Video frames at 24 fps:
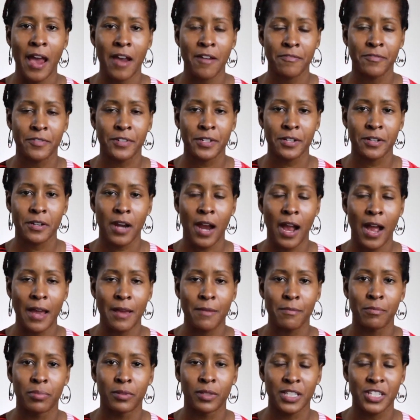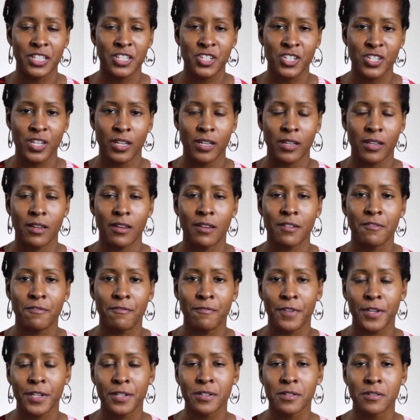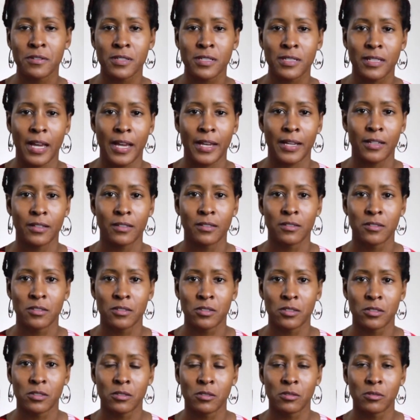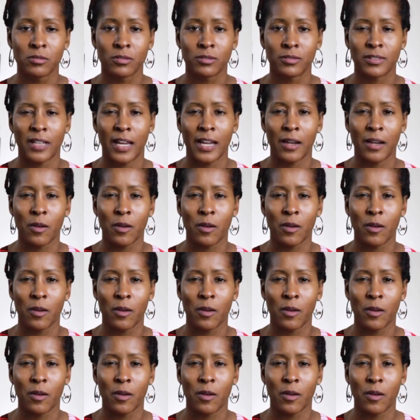after I bleach it, it feels like a little